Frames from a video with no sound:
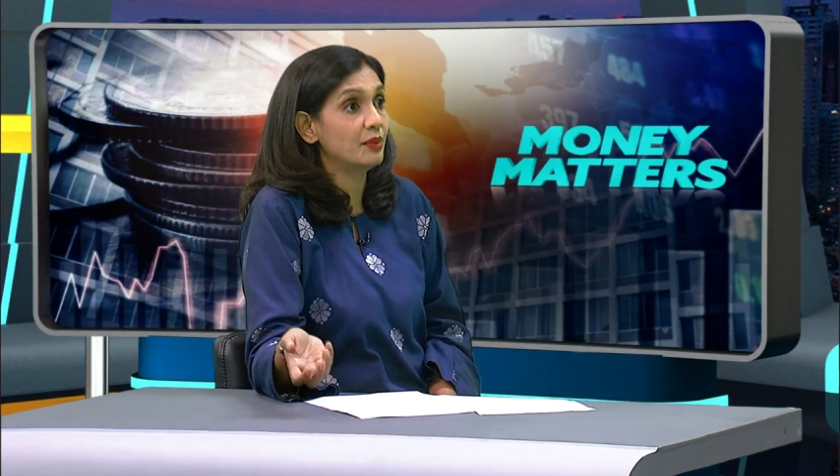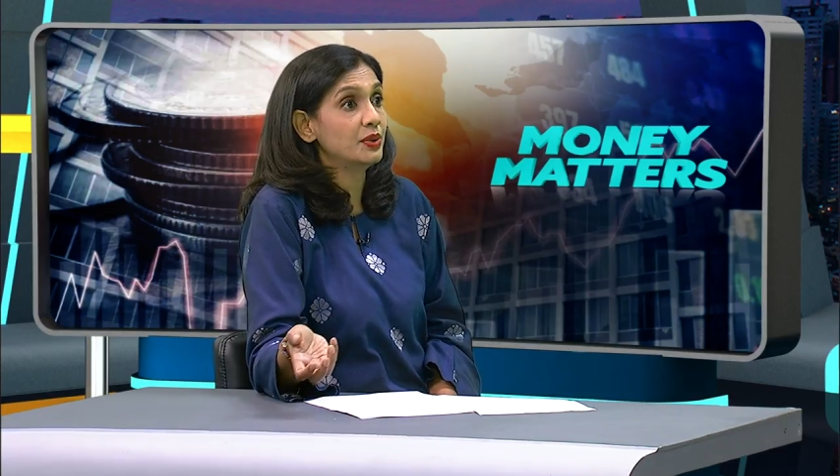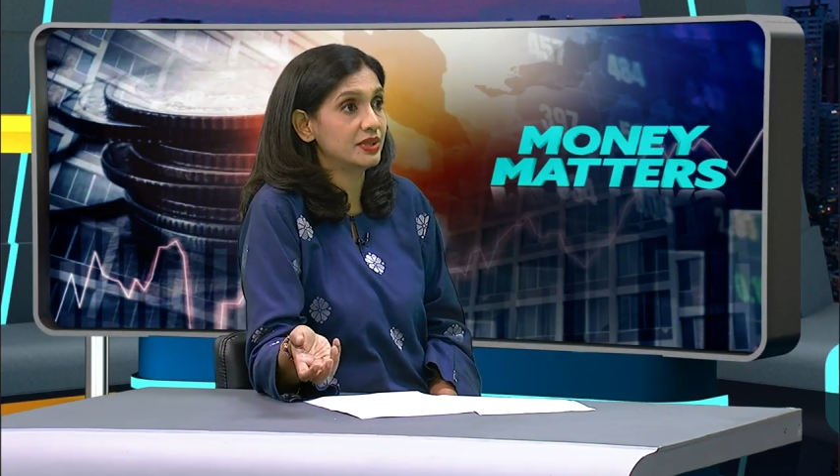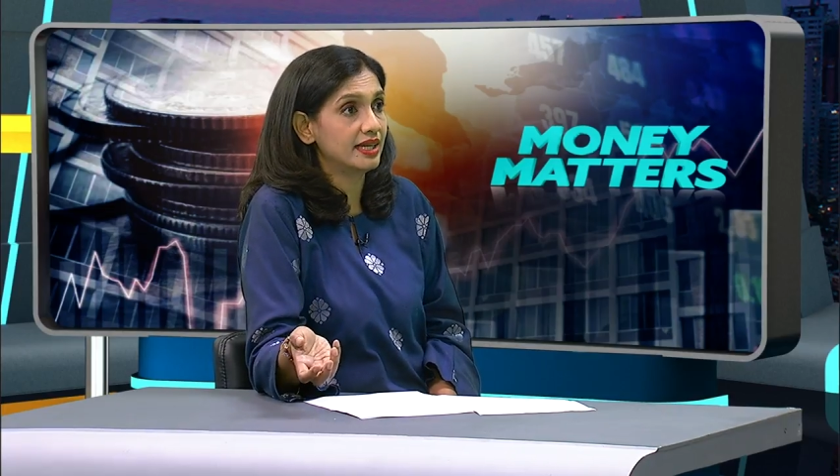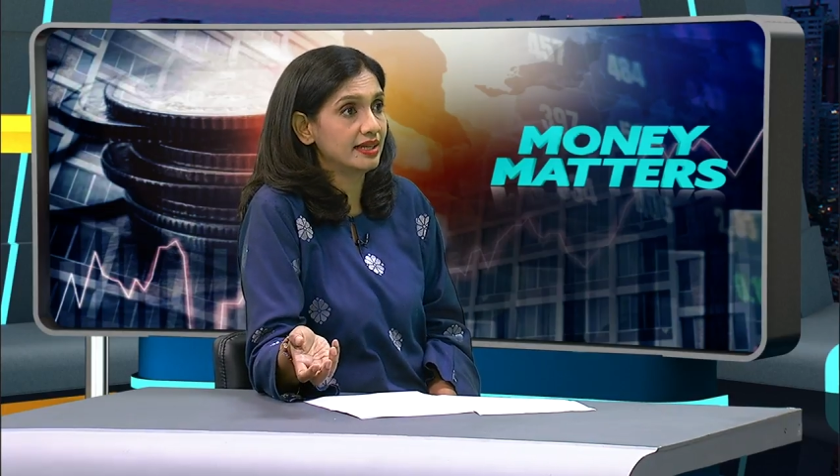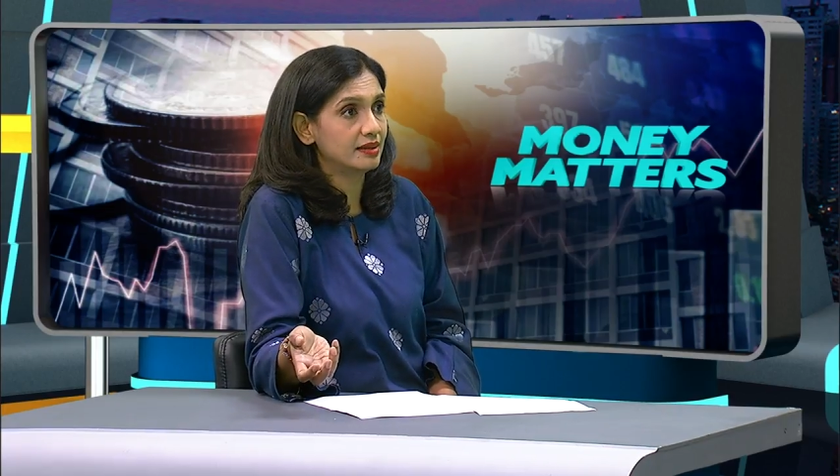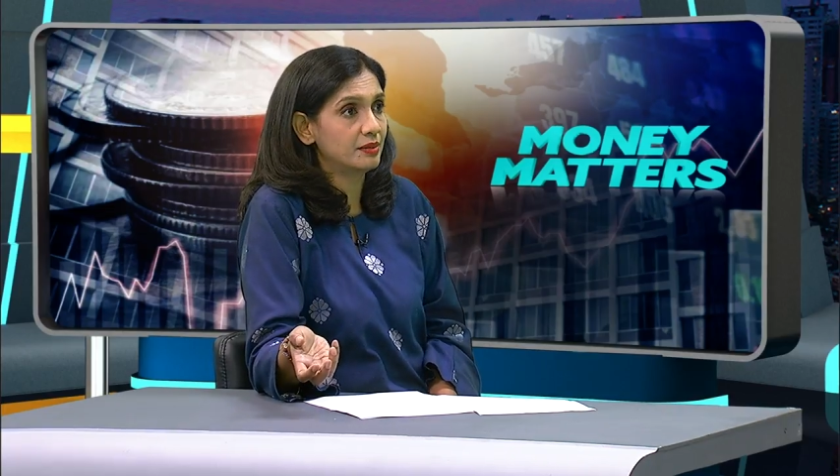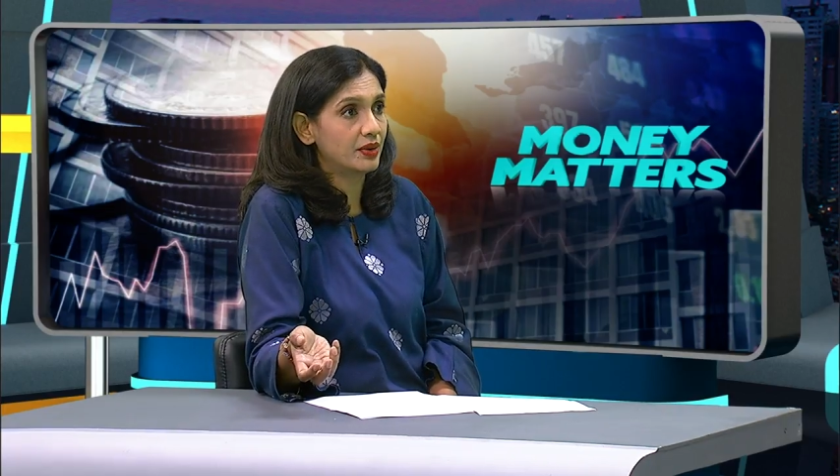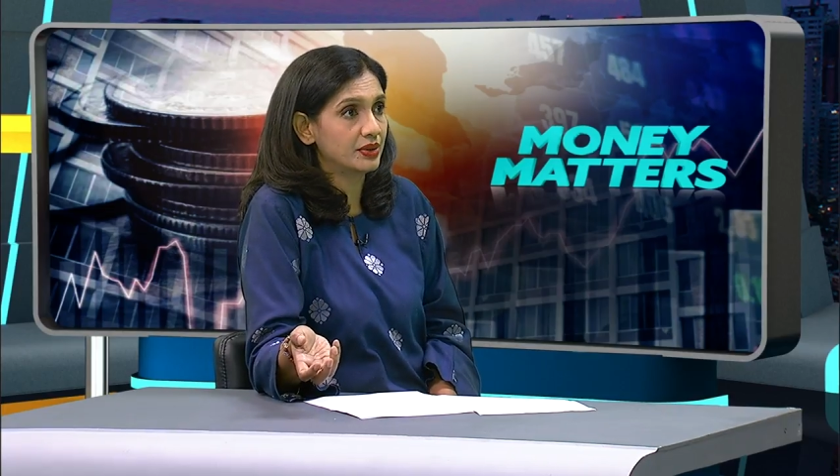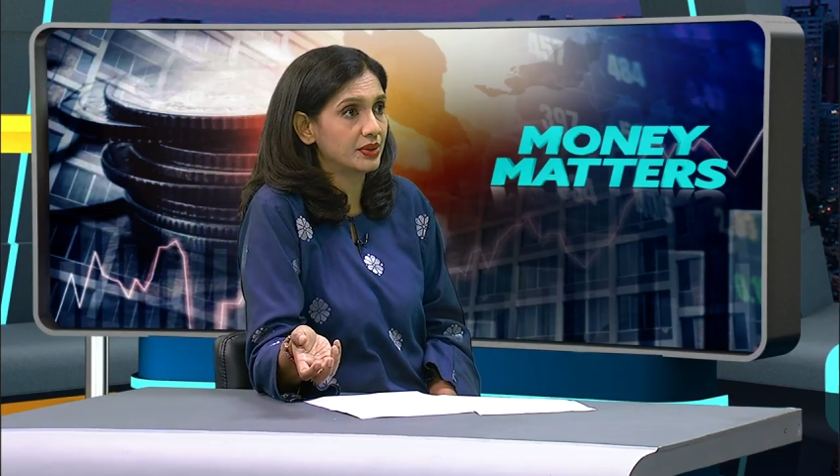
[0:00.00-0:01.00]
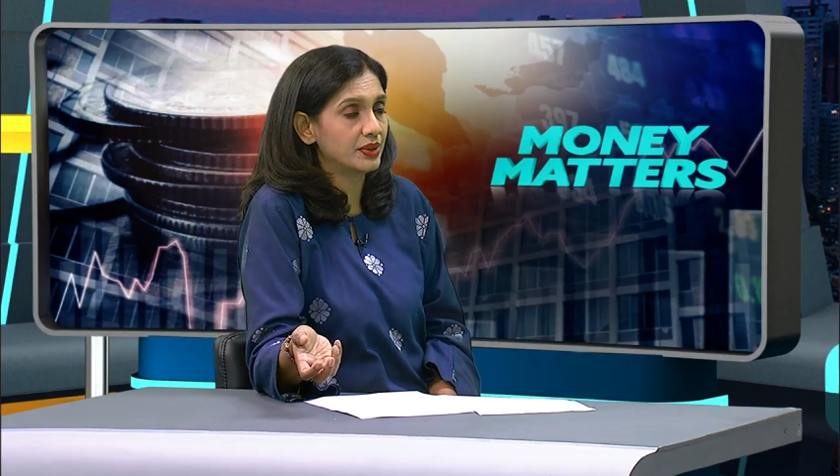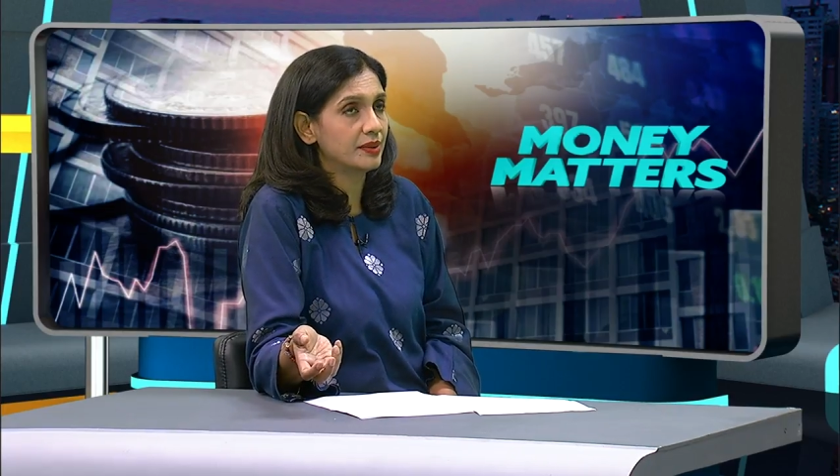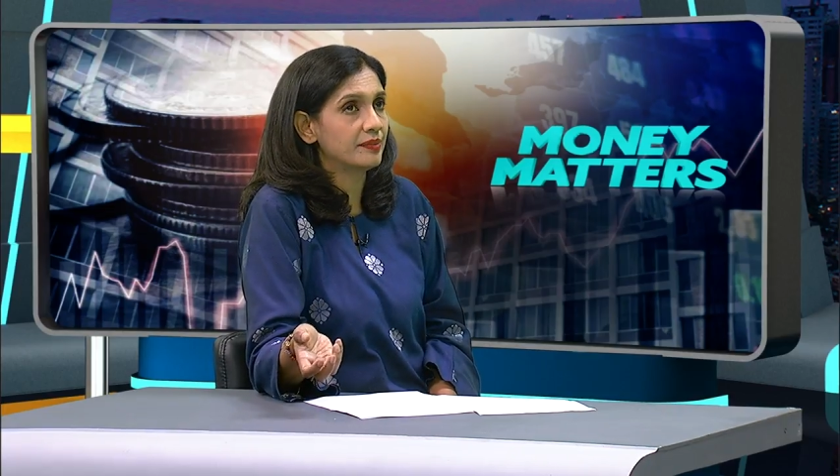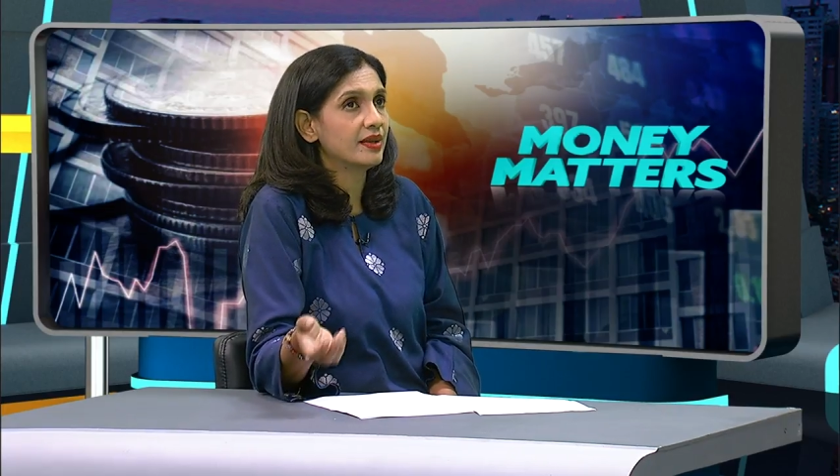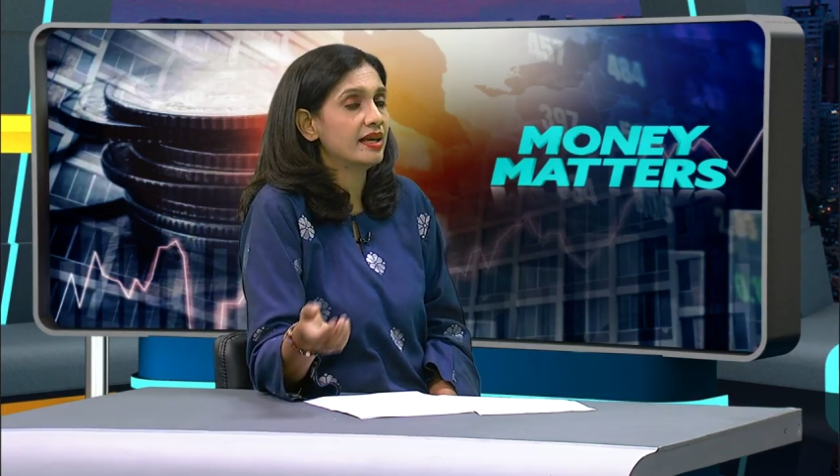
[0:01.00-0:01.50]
they would take the moratorium.